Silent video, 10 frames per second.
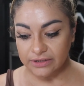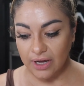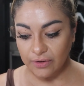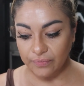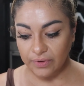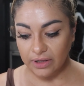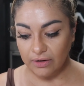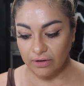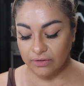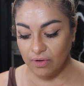so I don't really
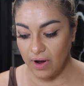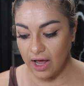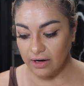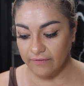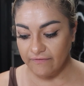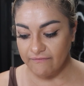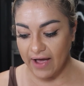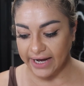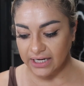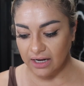know how to
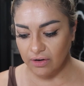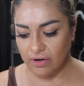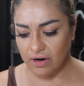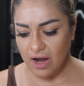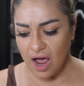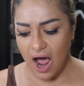find it, or